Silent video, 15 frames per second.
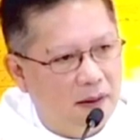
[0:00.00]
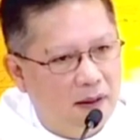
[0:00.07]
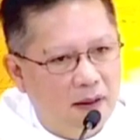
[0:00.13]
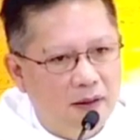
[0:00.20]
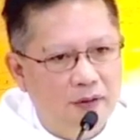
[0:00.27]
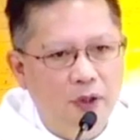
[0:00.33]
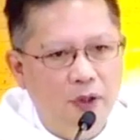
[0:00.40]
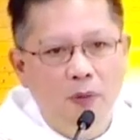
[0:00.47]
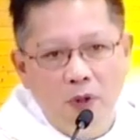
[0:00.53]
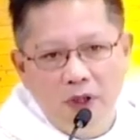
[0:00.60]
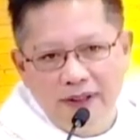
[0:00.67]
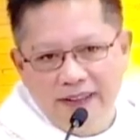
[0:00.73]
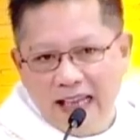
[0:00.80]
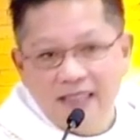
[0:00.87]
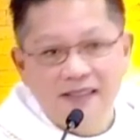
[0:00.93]
No more
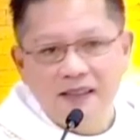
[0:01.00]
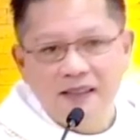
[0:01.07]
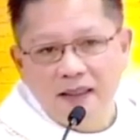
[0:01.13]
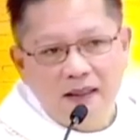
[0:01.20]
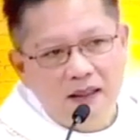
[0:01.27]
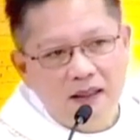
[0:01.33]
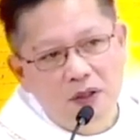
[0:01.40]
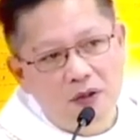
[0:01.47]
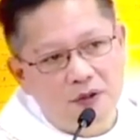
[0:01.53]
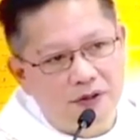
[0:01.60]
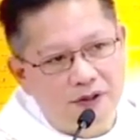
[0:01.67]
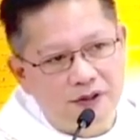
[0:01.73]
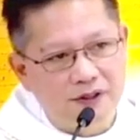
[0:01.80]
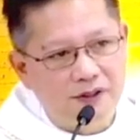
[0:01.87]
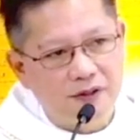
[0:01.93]
dazzling
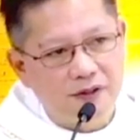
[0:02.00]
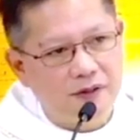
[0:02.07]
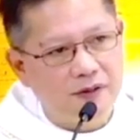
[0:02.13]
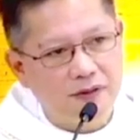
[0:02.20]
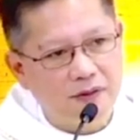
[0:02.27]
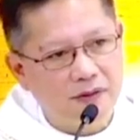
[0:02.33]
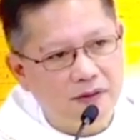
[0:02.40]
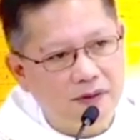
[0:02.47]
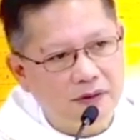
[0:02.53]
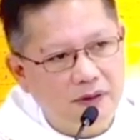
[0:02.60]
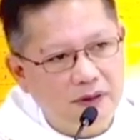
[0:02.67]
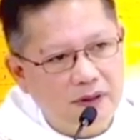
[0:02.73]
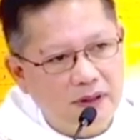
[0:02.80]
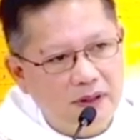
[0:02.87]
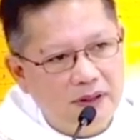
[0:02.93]
clothes,
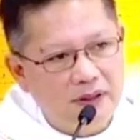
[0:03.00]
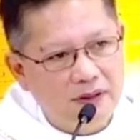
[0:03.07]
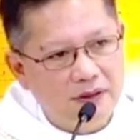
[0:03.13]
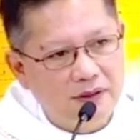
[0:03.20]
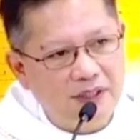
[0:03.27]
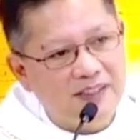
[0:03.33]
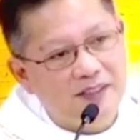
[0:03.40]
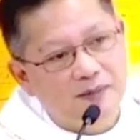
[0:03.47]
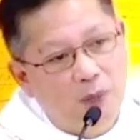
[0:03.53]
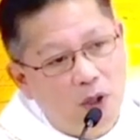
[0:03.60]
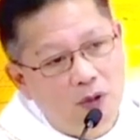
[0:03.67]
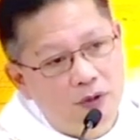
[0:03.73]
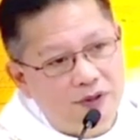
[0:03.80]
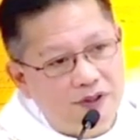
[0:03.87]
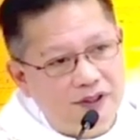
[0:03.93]
just
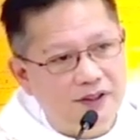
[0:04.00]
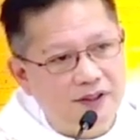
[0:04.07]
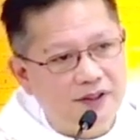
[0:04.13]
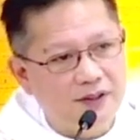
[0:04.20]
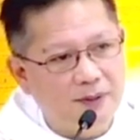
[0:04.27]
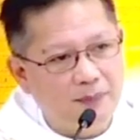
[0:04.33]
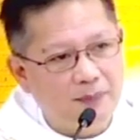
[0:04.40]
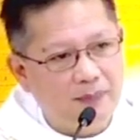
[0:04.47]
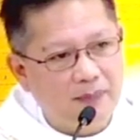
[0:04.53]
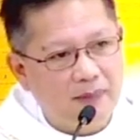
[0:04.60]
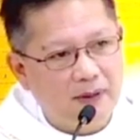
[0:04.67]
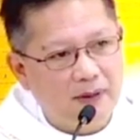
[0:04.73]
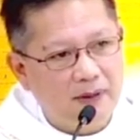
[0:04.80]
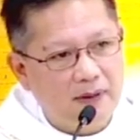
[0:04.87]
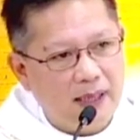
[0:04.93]
bones
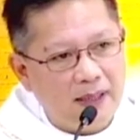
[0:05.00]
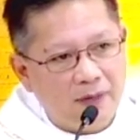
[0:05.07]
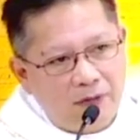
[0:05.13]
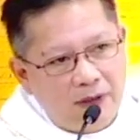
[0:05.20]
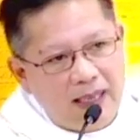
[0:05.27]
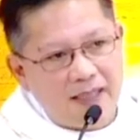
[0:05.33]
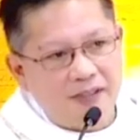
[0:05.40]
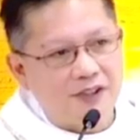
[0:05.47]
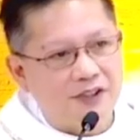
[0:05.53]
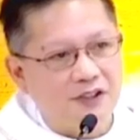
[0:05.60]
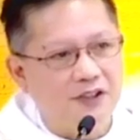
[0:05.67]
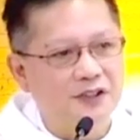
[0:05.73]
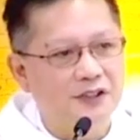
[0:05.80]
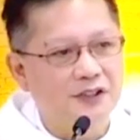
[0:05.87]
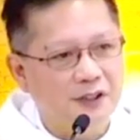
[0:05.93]
and
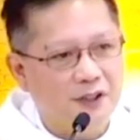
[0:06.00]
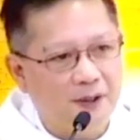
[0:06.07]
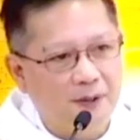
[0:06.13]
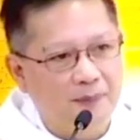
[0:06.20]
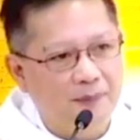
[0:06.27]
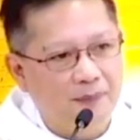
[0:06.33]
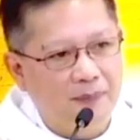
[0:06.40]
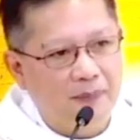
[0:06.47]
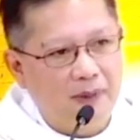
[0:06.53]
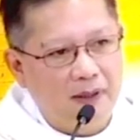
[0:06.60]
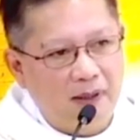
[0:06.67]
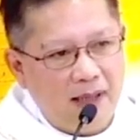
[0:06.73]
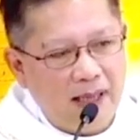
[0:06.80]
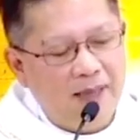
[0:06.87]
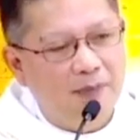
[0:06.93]
flesh
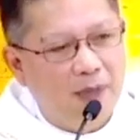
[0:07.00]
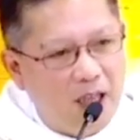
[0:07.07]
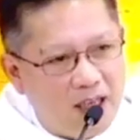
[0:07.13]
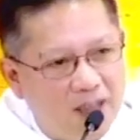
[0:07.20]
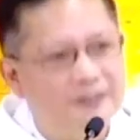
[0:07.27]
and blood